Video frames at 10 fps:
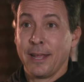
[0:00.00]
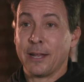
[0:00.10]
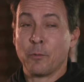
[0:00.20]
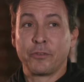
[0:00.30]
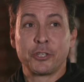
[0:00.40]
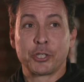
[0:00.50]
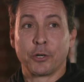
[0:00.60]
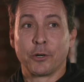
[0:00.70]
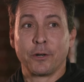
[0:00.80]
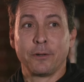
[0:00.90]
and I wasn't
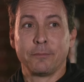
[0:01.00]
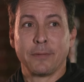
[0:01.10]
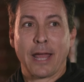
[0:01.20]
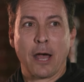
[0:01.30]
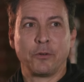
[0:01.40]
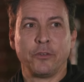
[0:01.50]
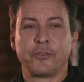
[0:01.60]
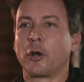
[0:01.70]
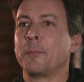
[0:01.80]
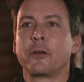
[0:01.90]
sure how to
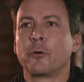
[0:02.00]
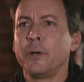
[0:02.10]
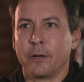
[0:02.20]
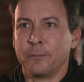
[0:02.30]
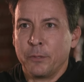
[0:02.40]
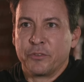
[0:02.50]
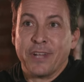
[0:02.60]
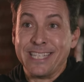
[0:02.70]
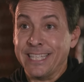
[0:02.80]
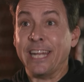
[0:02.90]
start my career. It was
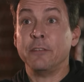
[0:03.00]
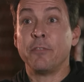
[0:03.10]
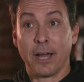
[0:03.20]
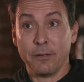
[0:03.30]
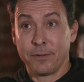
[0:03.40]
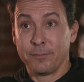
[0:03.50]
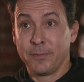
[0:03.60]
1985.